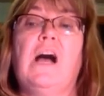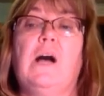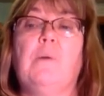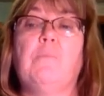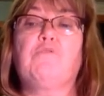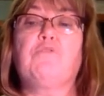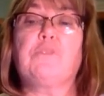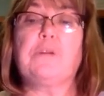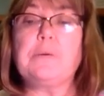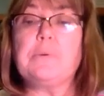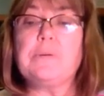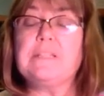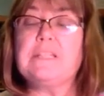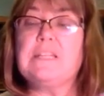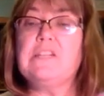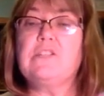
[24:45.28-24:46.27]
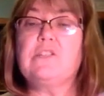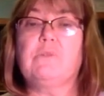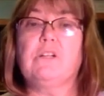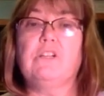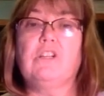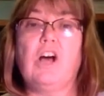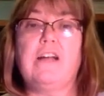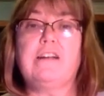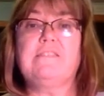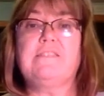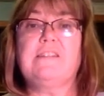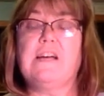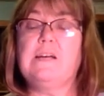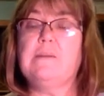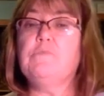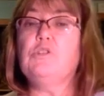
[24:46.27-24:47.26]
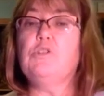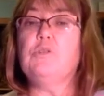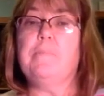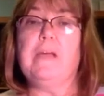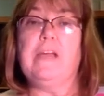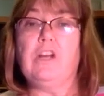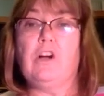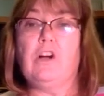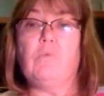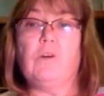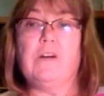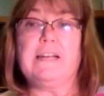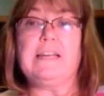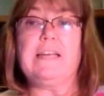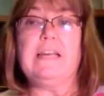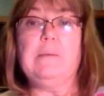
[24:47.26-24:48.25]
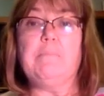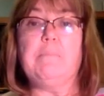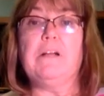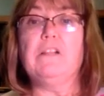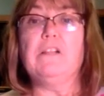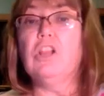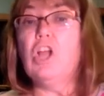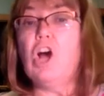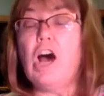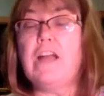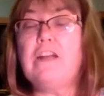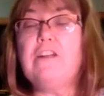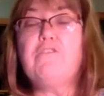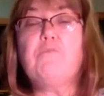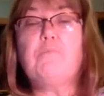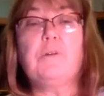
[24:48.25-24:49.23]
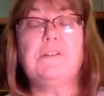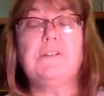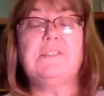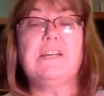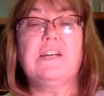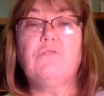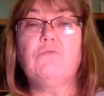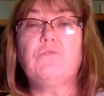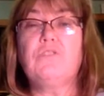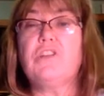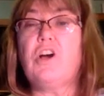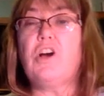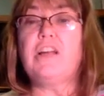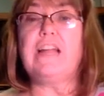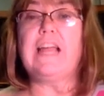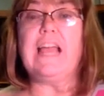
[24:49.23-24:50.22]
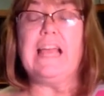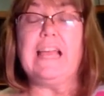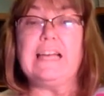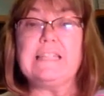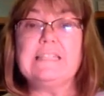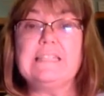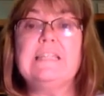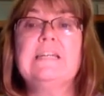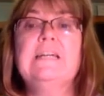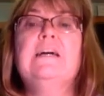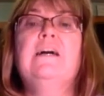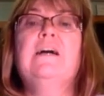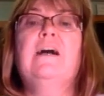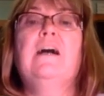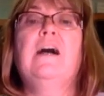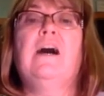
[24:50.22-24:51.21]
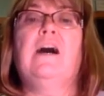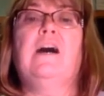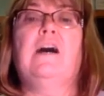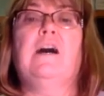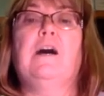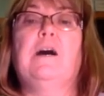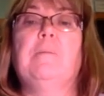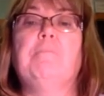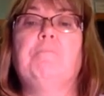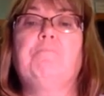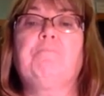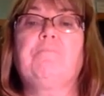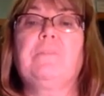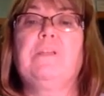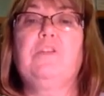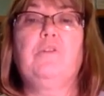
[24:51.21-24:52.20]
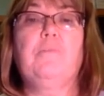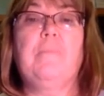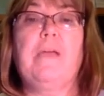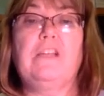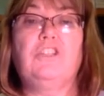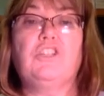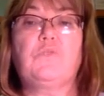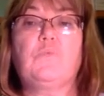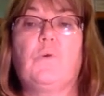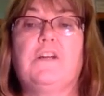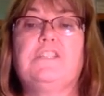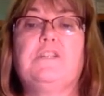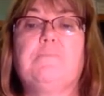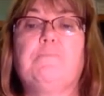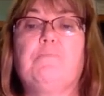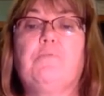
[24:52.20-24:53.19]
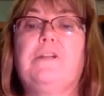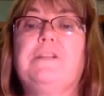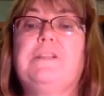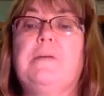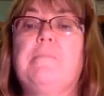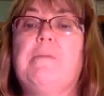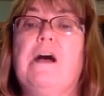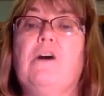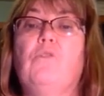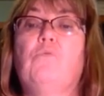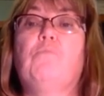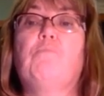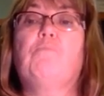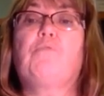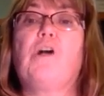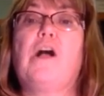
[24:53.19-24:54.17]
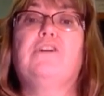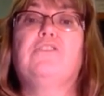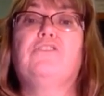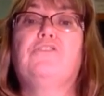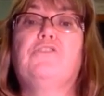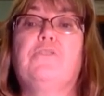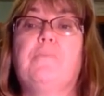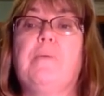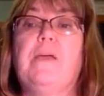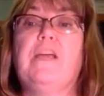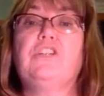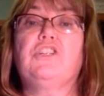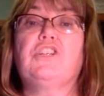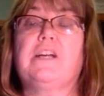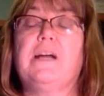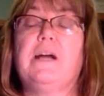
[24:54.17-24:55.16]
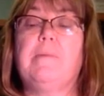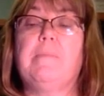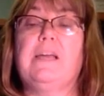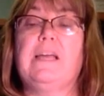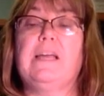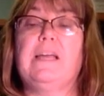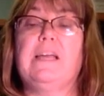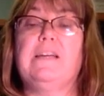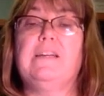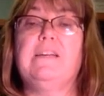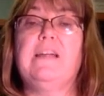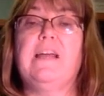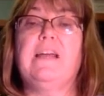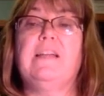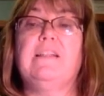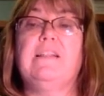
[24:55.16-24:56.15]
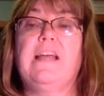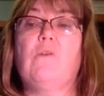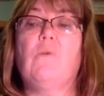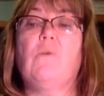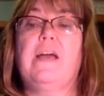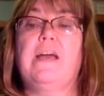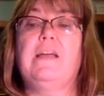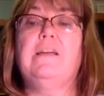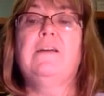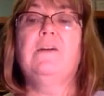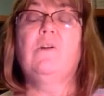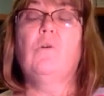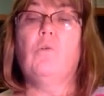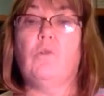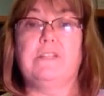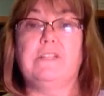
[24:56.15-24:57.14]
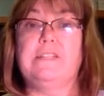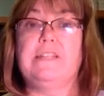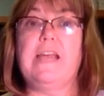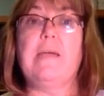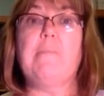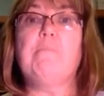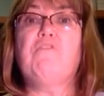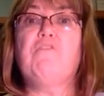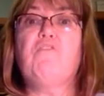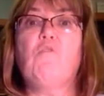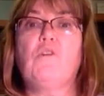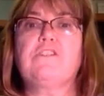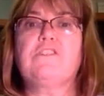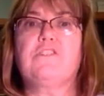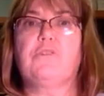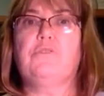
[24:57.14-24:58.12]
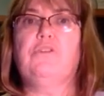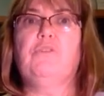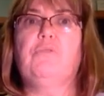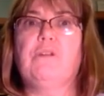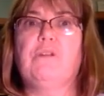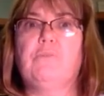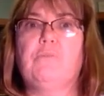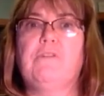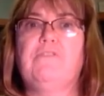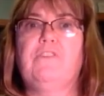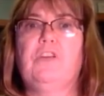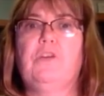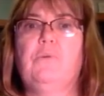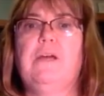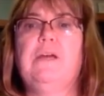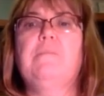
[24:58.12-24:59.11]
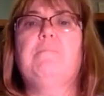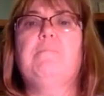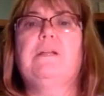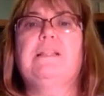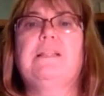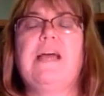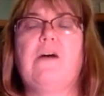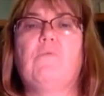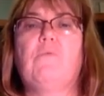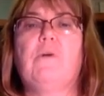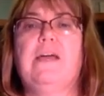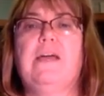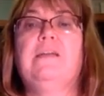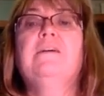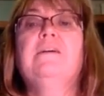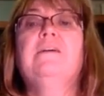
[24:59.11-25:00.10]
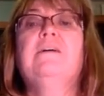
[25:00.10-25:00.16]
frequently. So a lot of times you may not want to keep a lot of printouts on hand. you may just want to print them out prior to the patient coming in way, or the day before, so you can review it, but that way